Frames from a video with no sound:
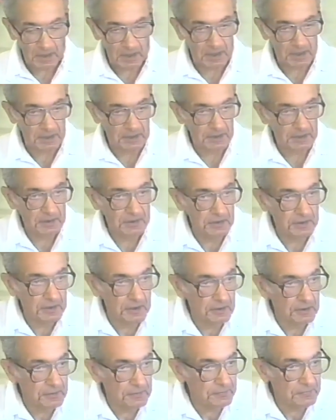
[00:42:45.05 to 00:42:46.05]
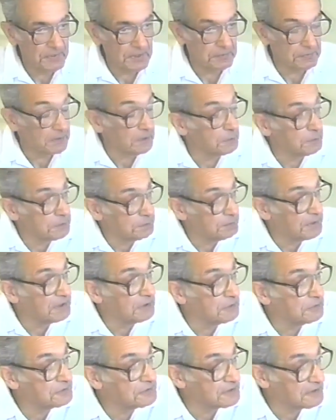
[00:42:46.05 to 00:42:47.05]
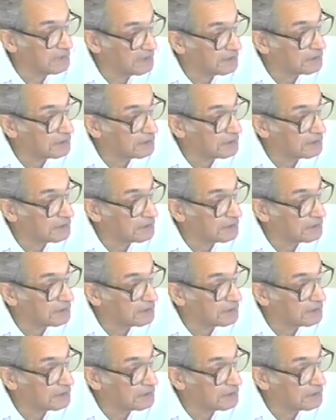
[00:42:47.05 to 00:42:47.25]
And they would be used